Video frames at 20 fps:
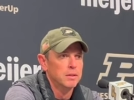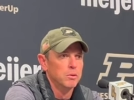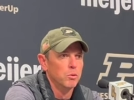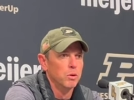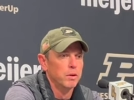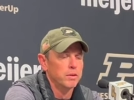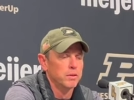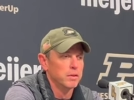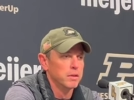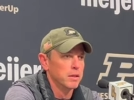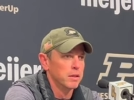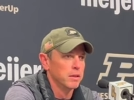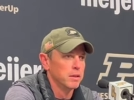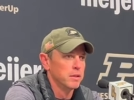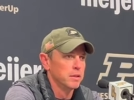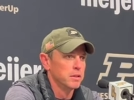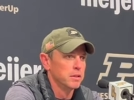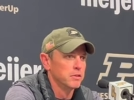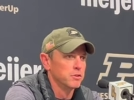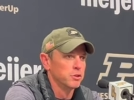whether
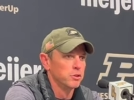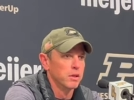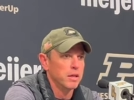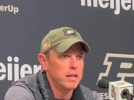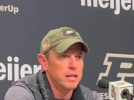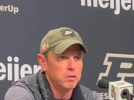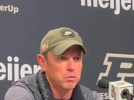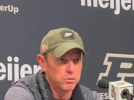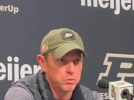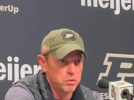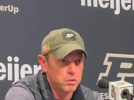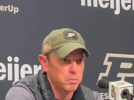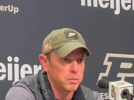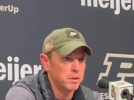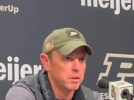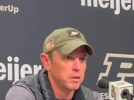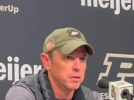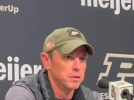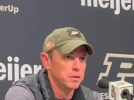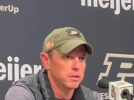it's your angle to the
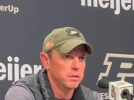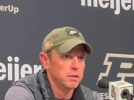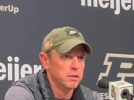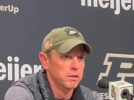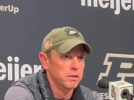ball, your